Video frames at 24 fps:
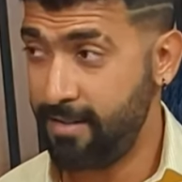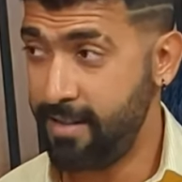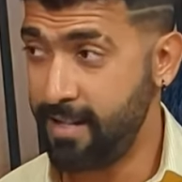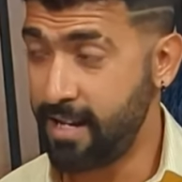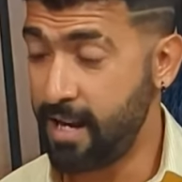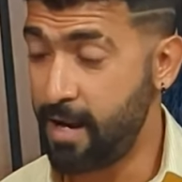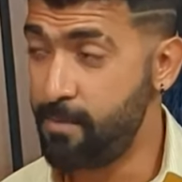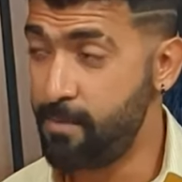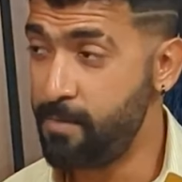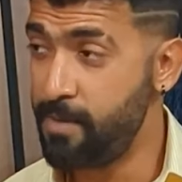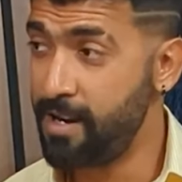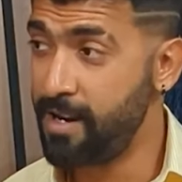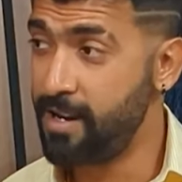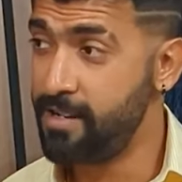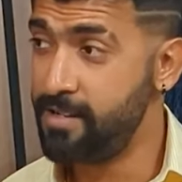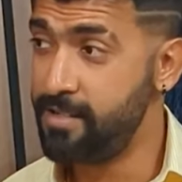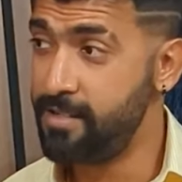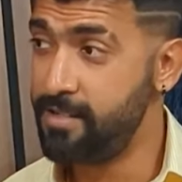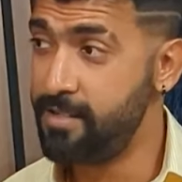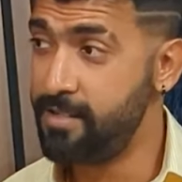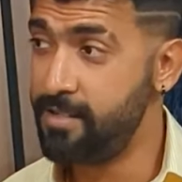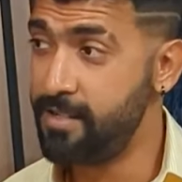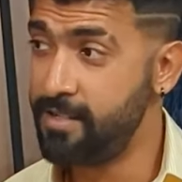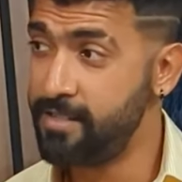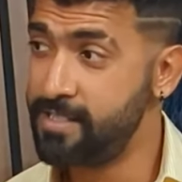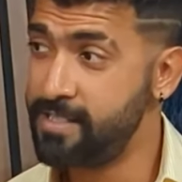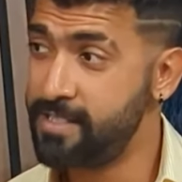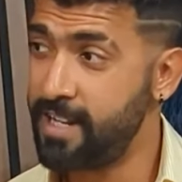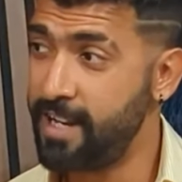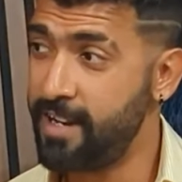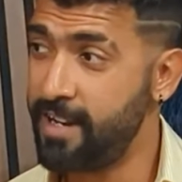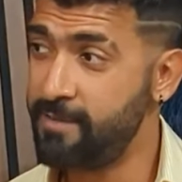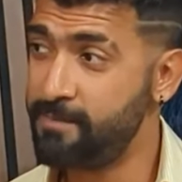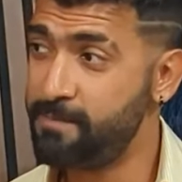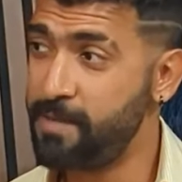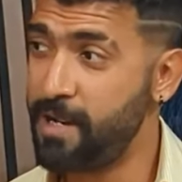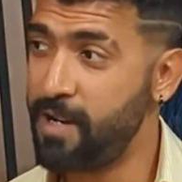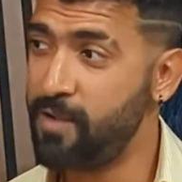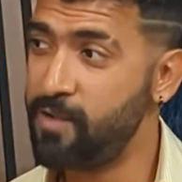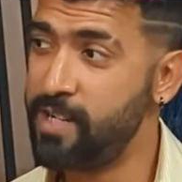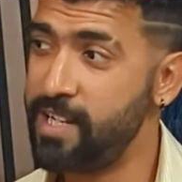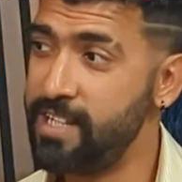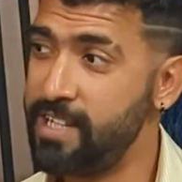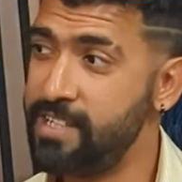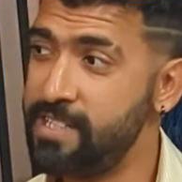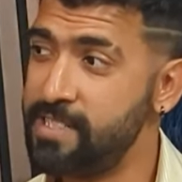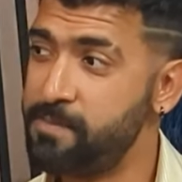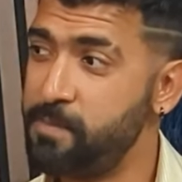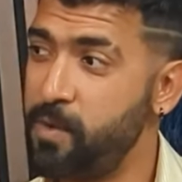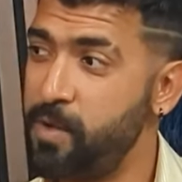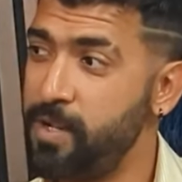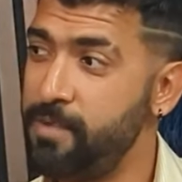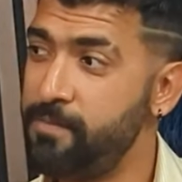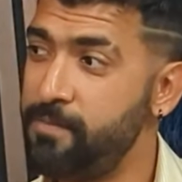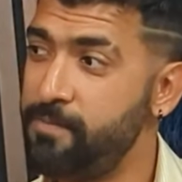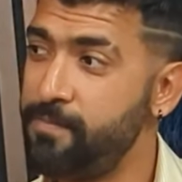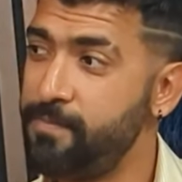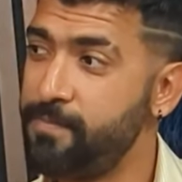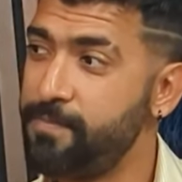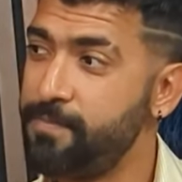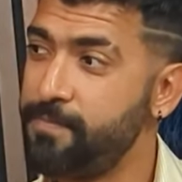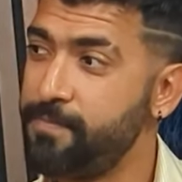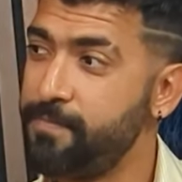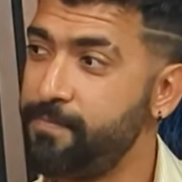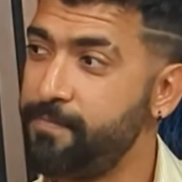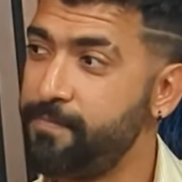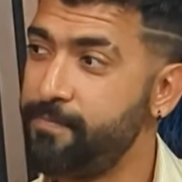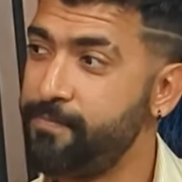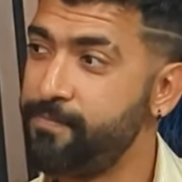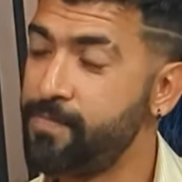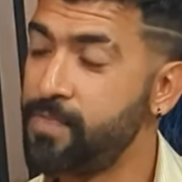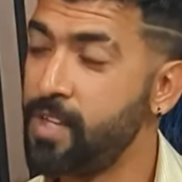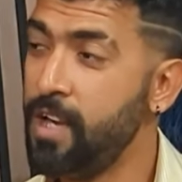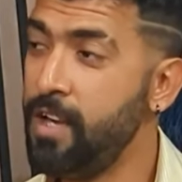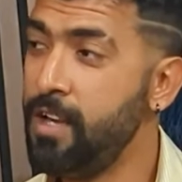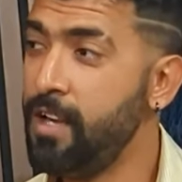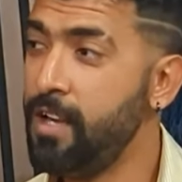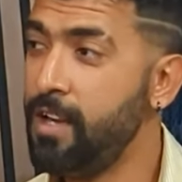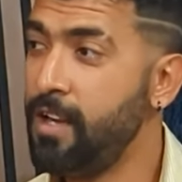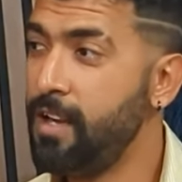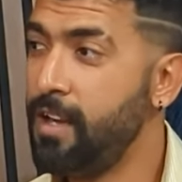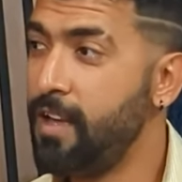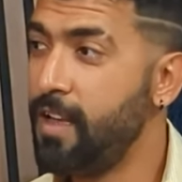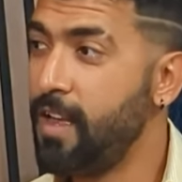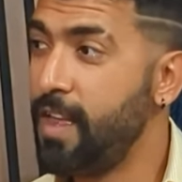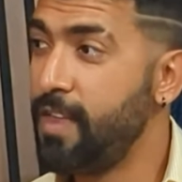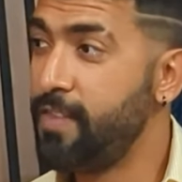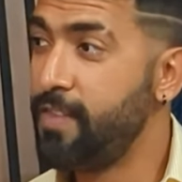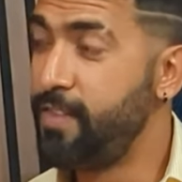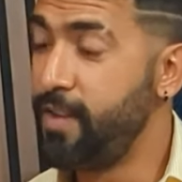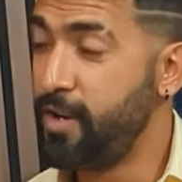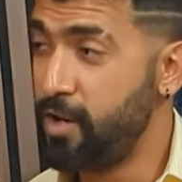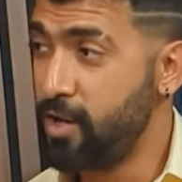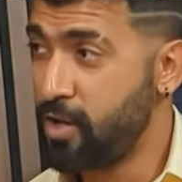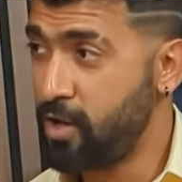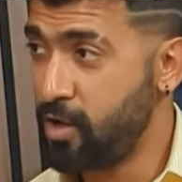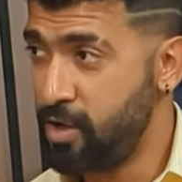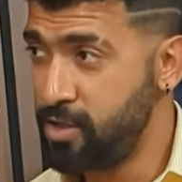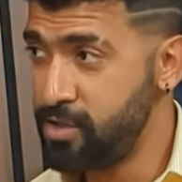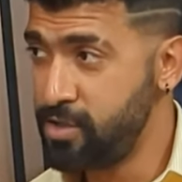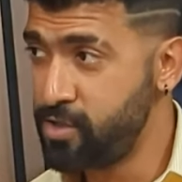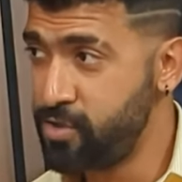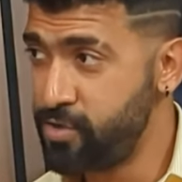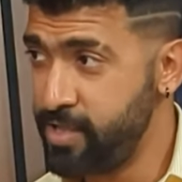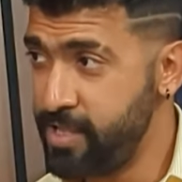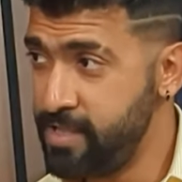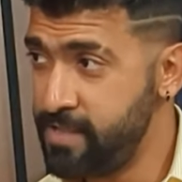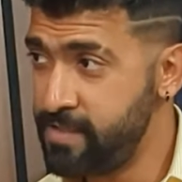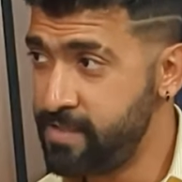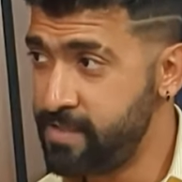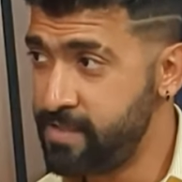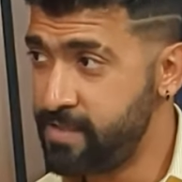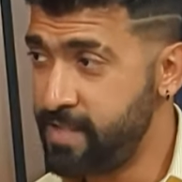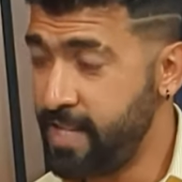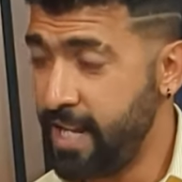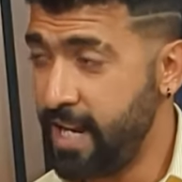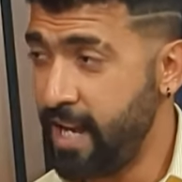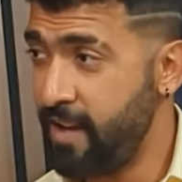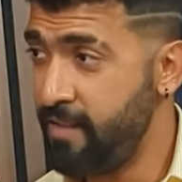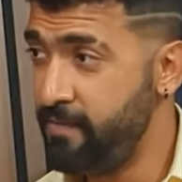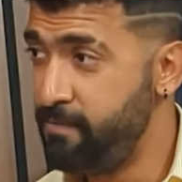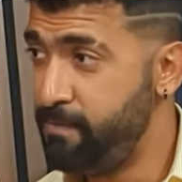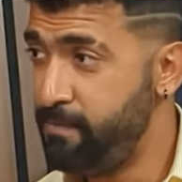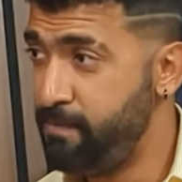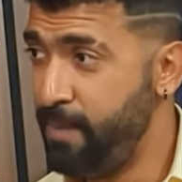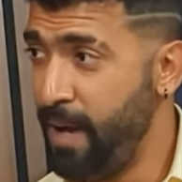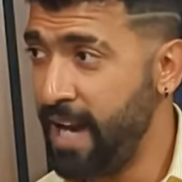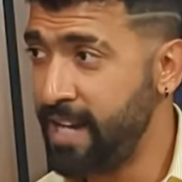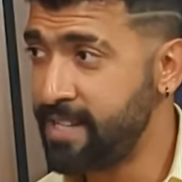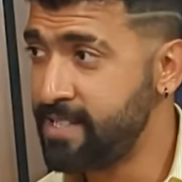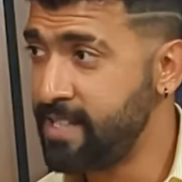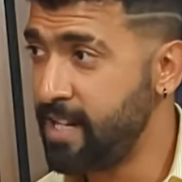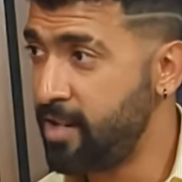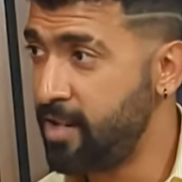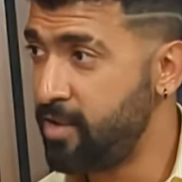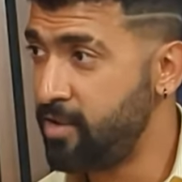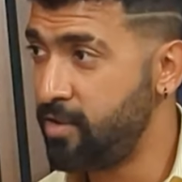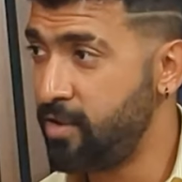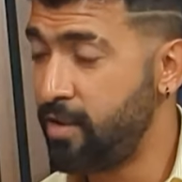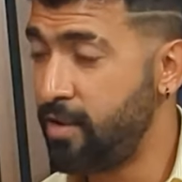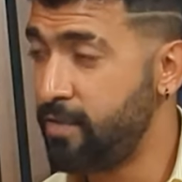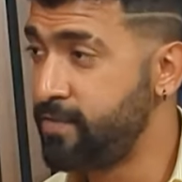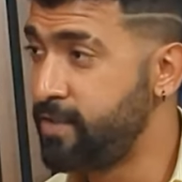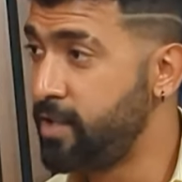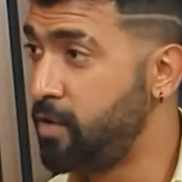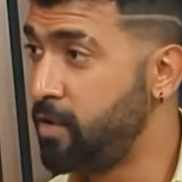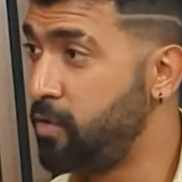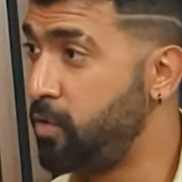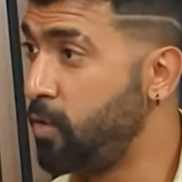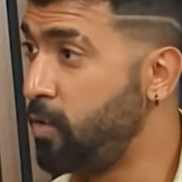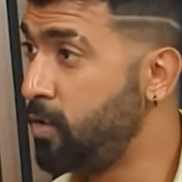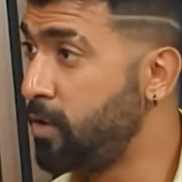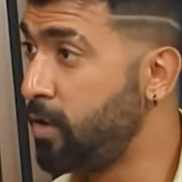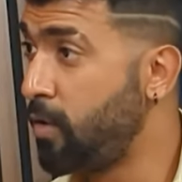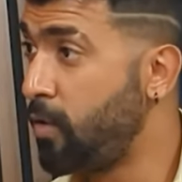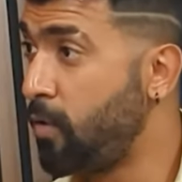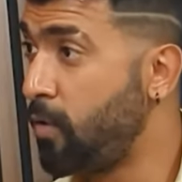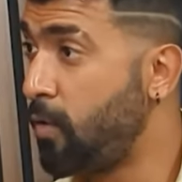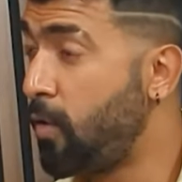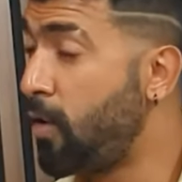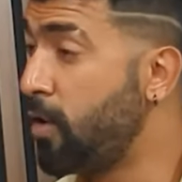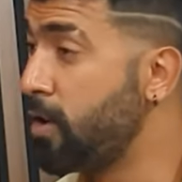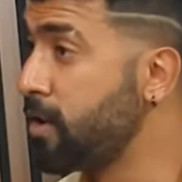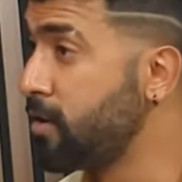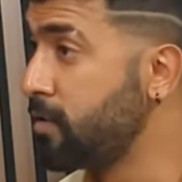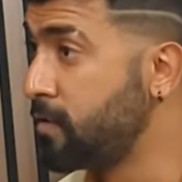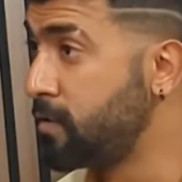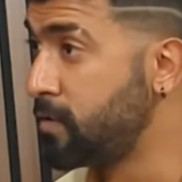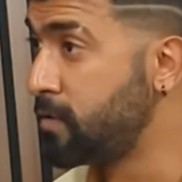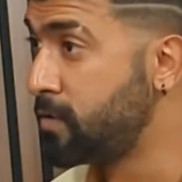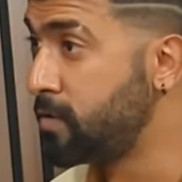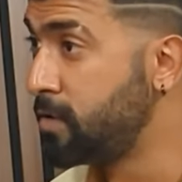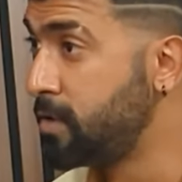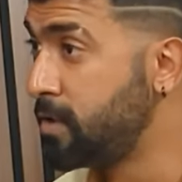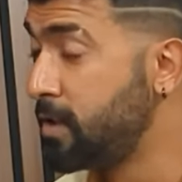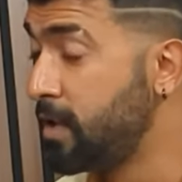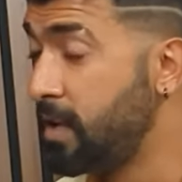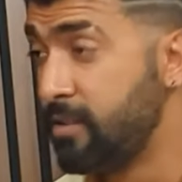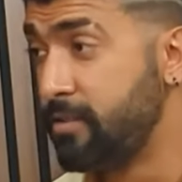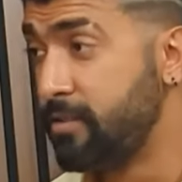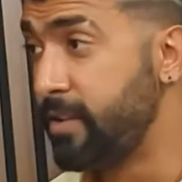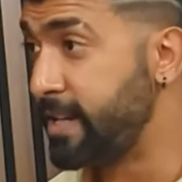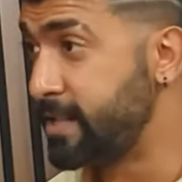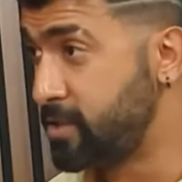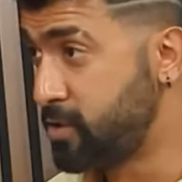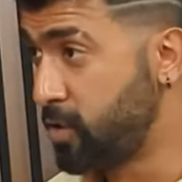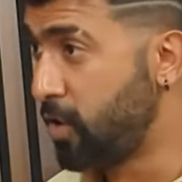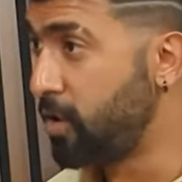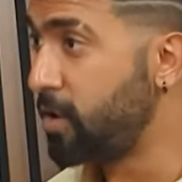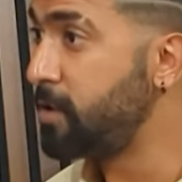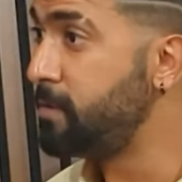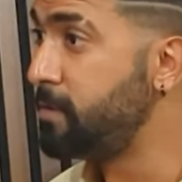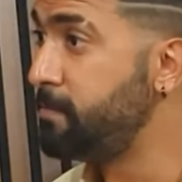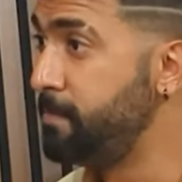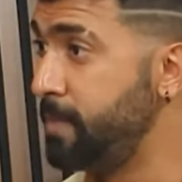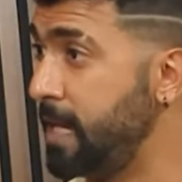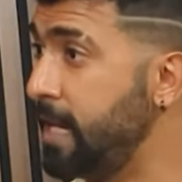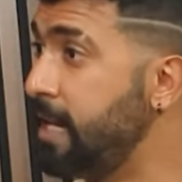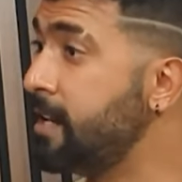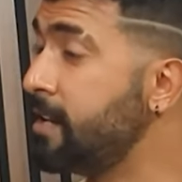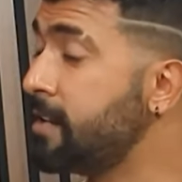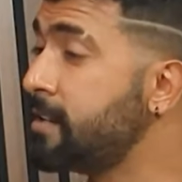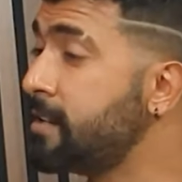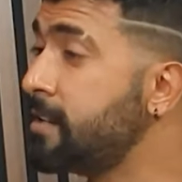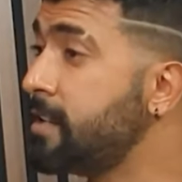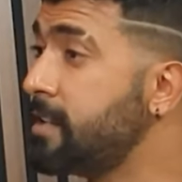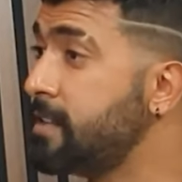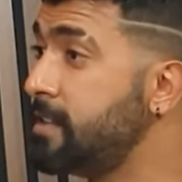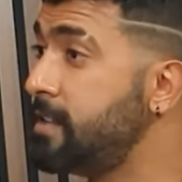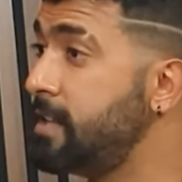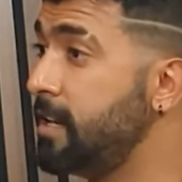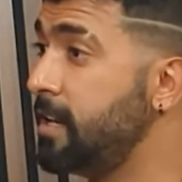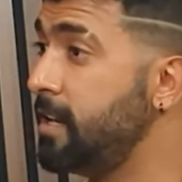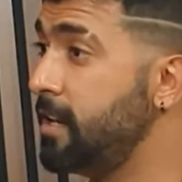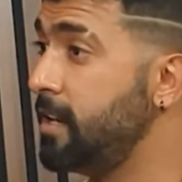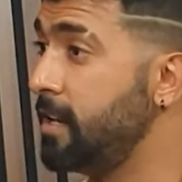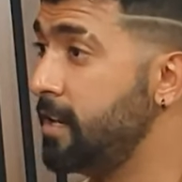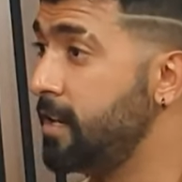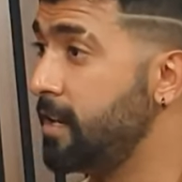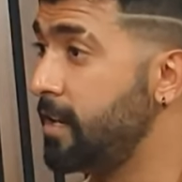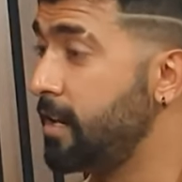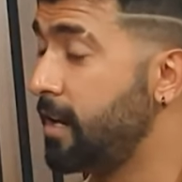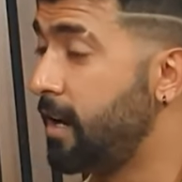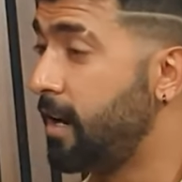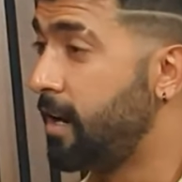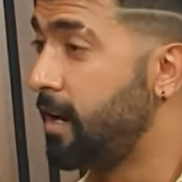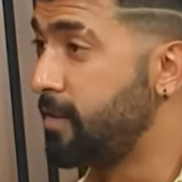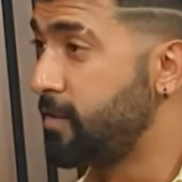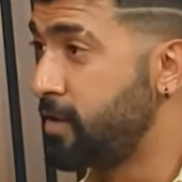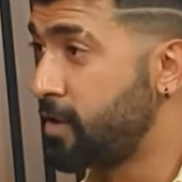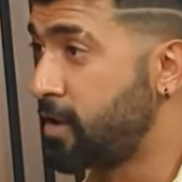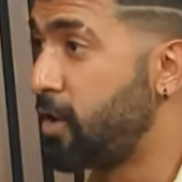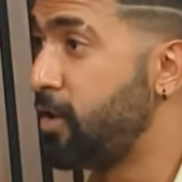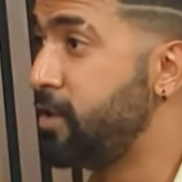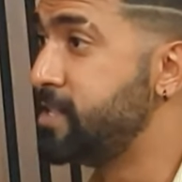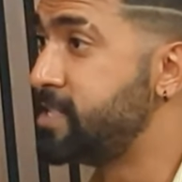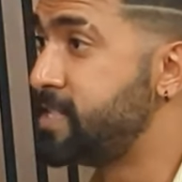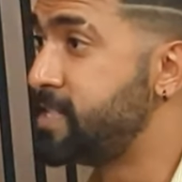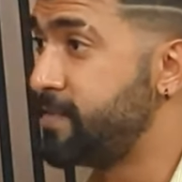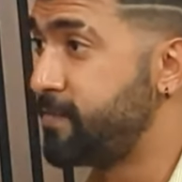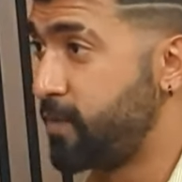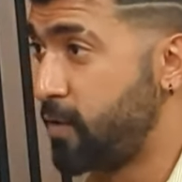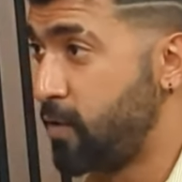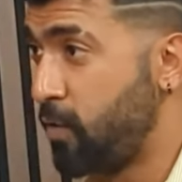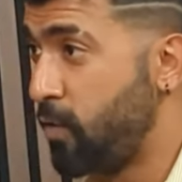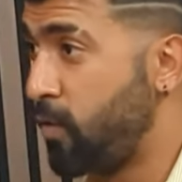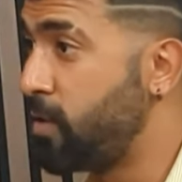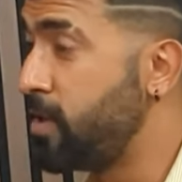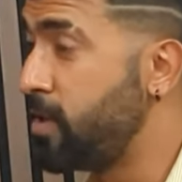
that America does have power at this point? There are countries that have backed out of the whole oil, like dollar being the currency for